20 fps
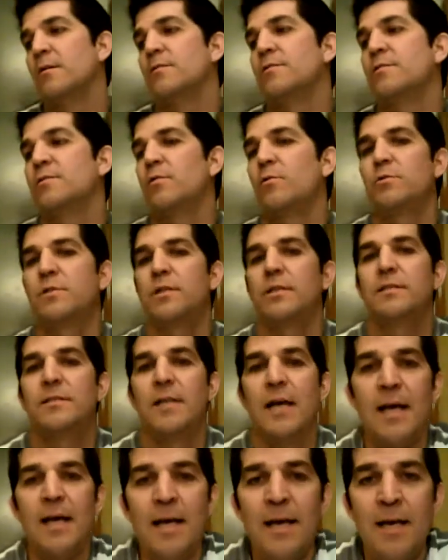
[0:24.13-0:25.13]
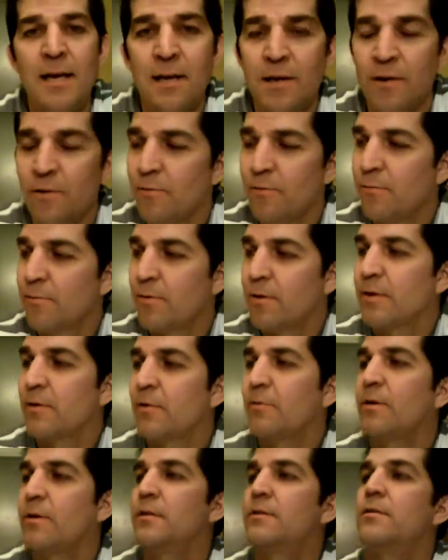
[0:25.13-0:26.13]
So today we're
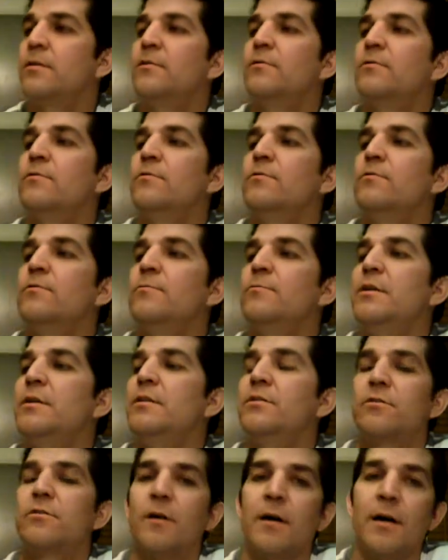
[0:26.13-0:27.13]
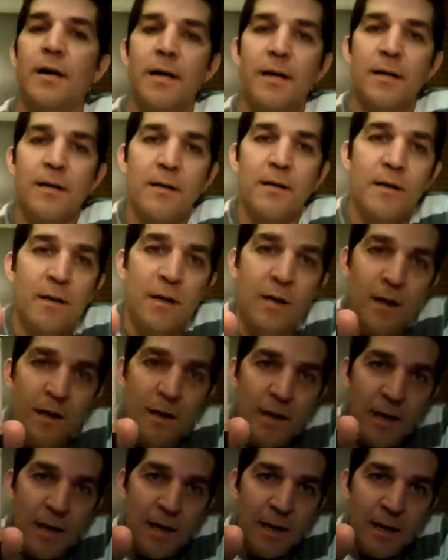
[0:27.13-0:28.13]
going to be trying
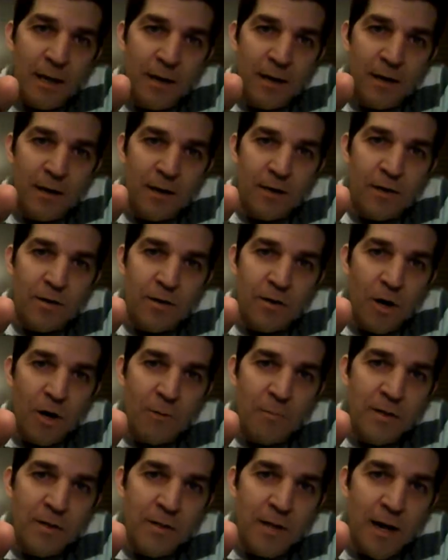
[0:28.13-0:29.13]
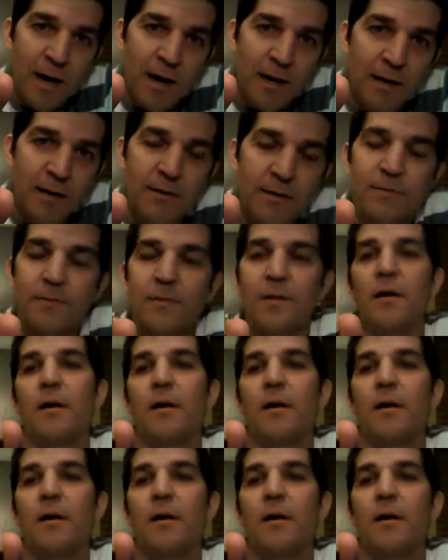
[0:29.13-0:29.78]
a Carmenere.